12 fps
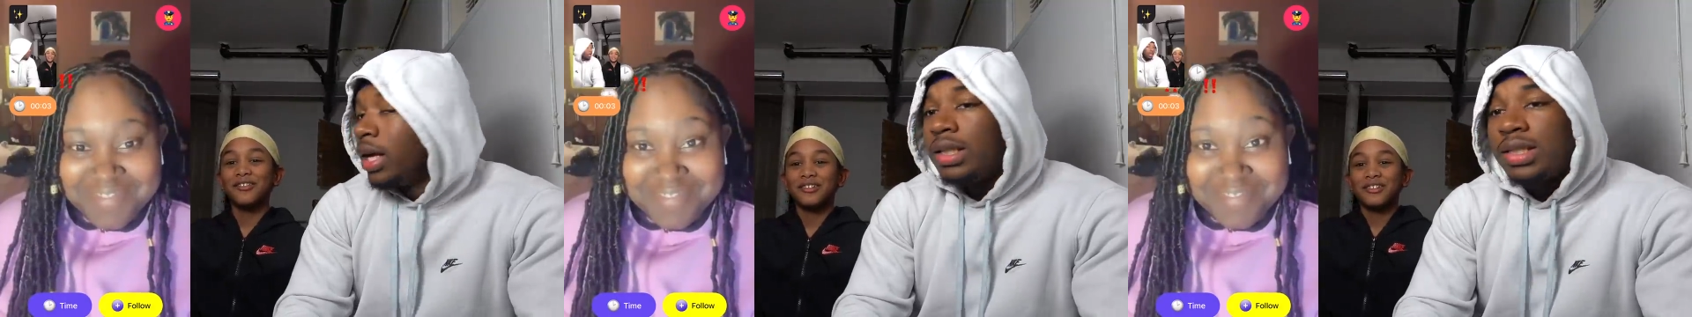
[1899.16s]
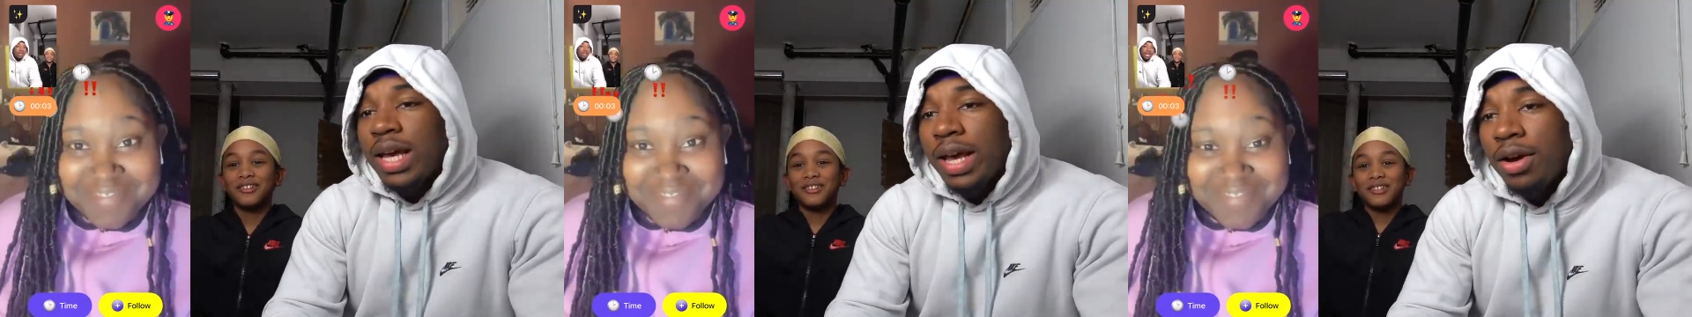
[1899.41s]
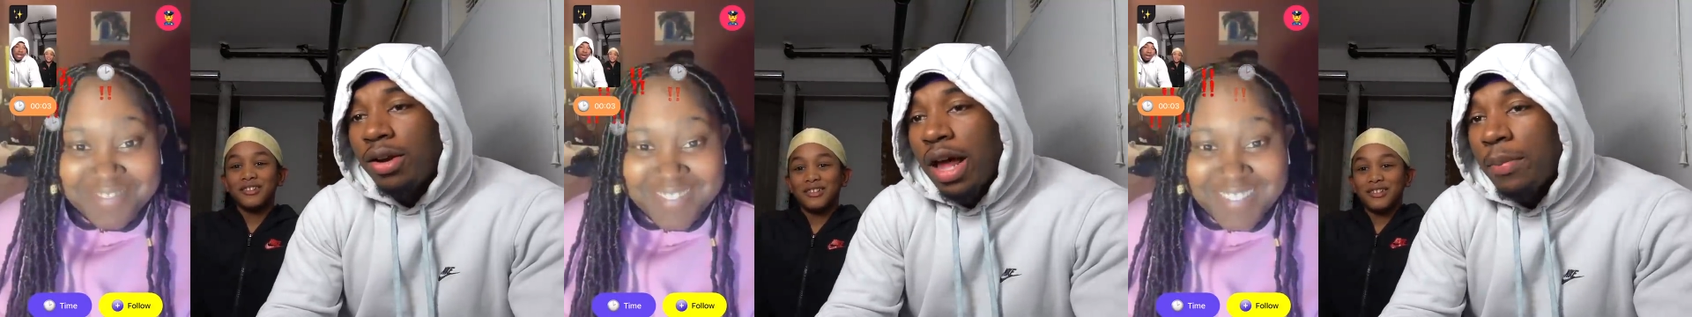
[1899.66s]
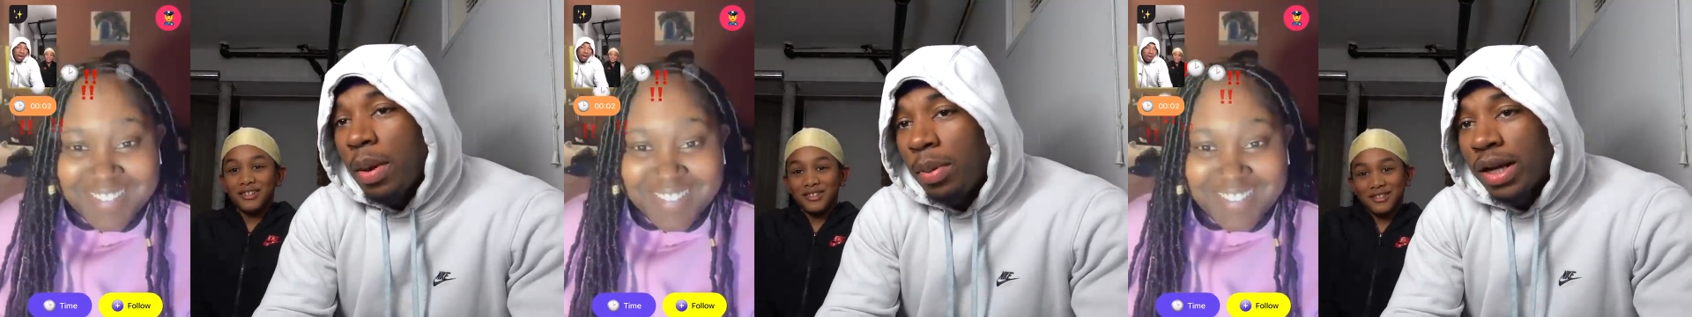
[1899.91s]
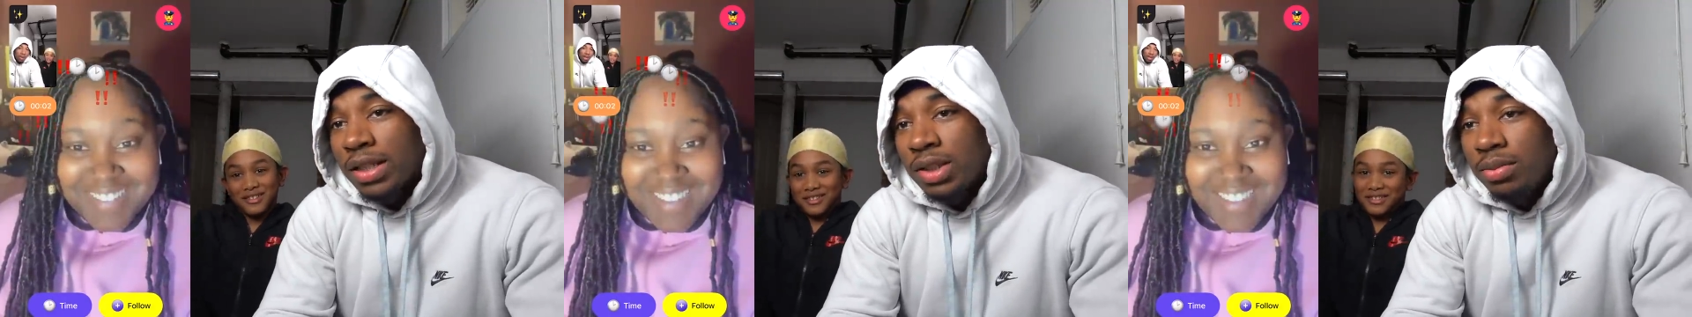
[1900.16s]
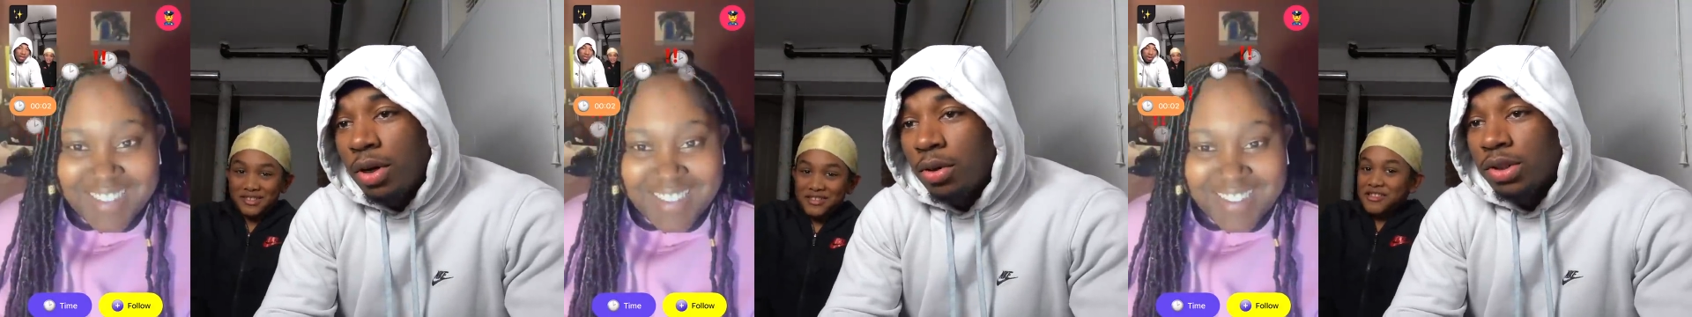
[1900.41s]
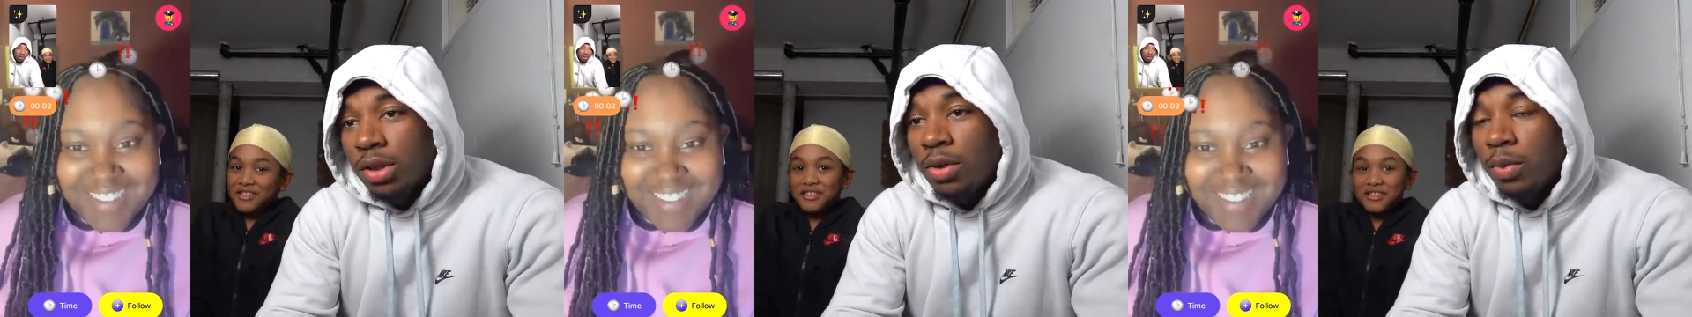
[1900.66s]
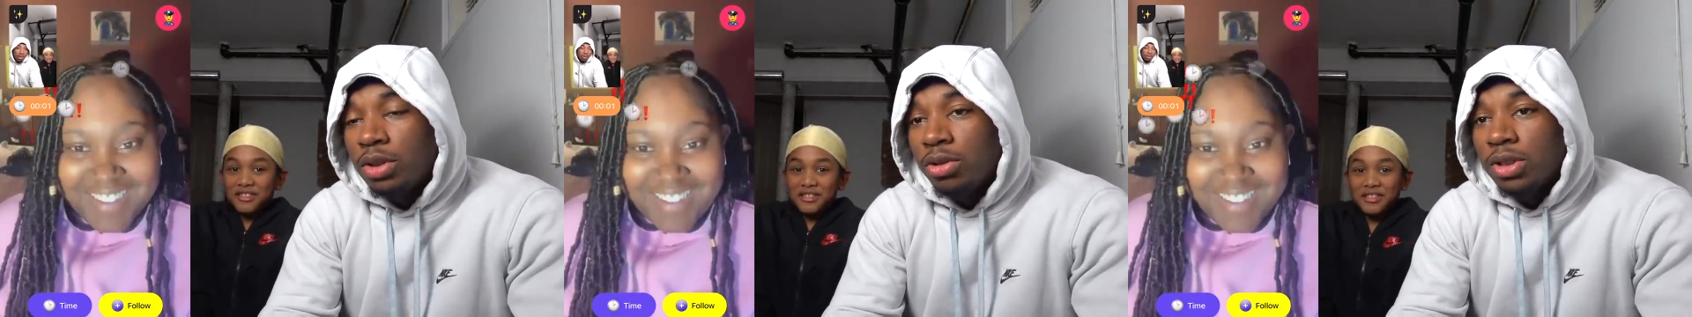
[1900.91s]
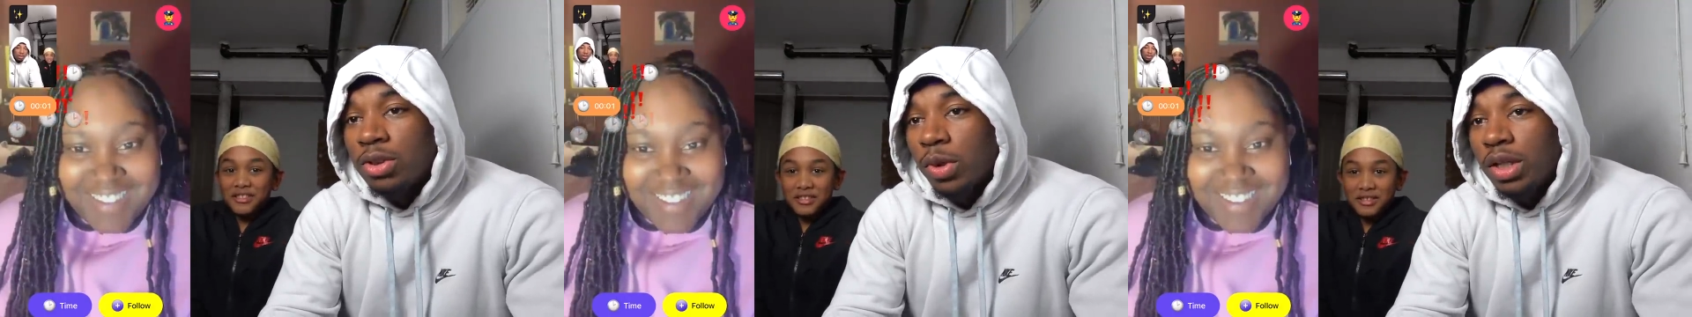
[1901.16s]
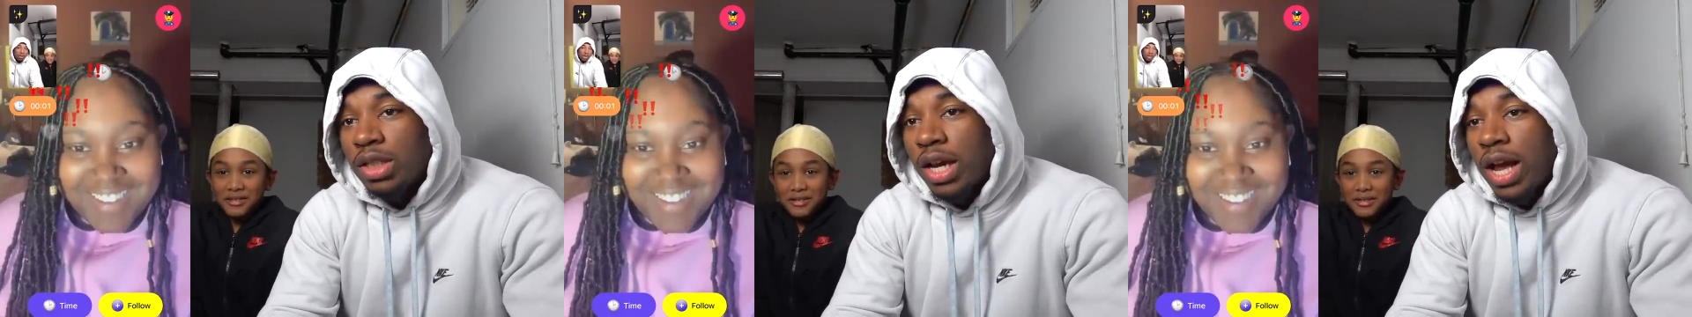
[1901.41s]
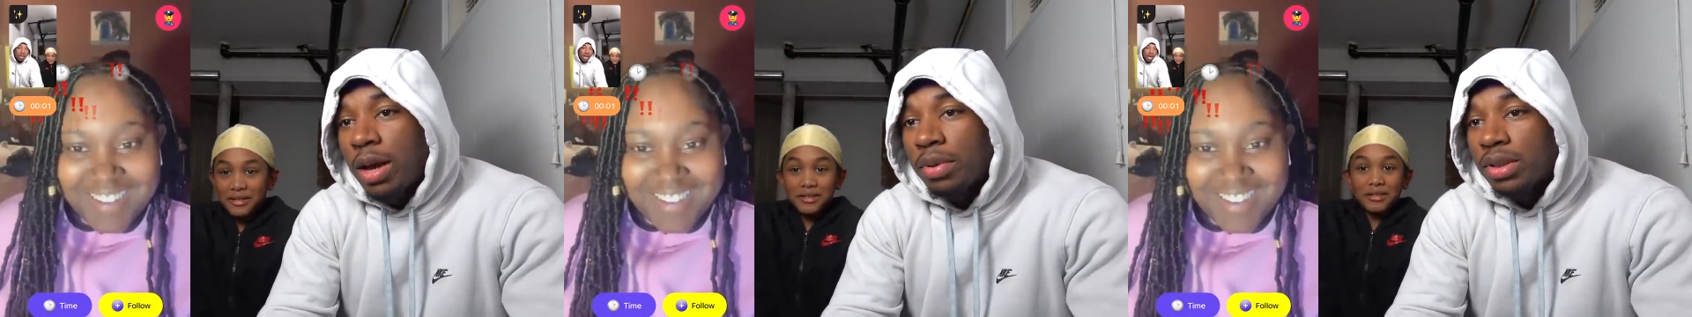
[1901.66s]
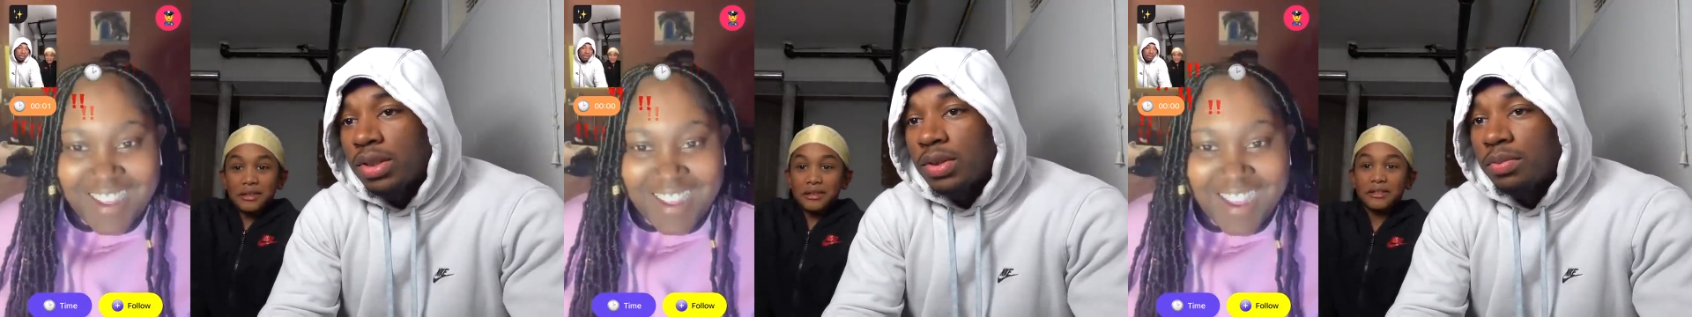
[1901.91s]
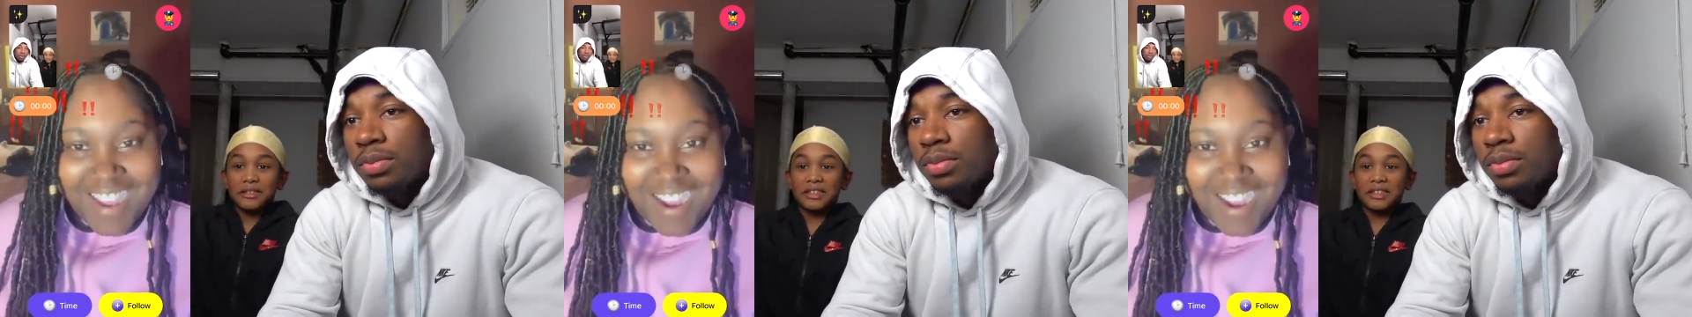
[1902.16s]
Speaker 1: He said he don't like people that smoke, so he wants you to change your habits.